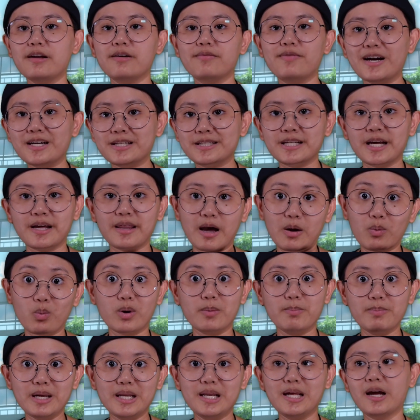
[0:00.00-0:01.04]
If I say that
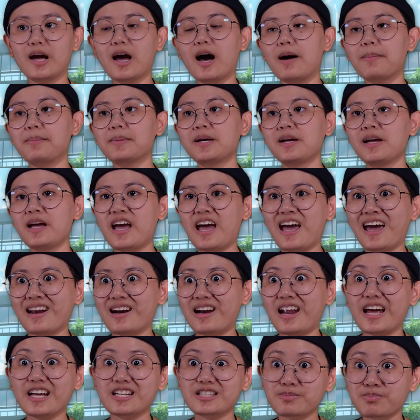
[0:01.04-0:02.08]
we're meeting up, and
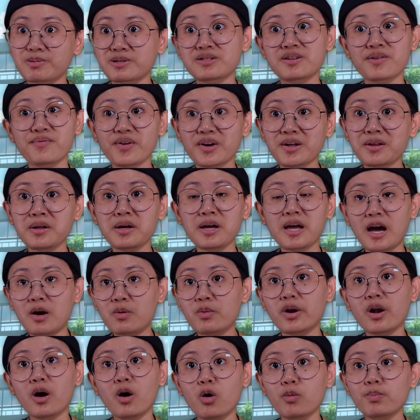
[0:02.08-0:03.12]
like specifically I
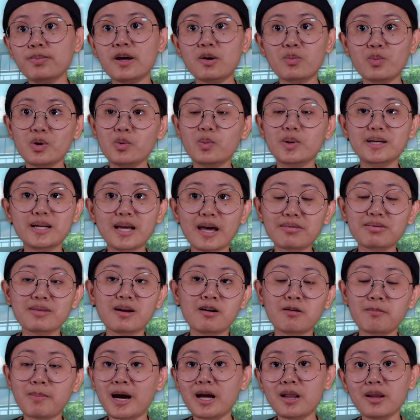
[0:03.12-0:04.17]
would hope that we would get
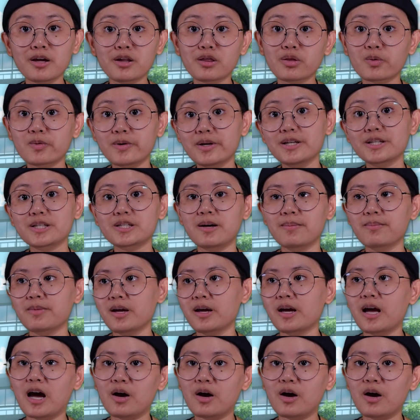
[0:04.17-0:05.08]
there by like 3 or something,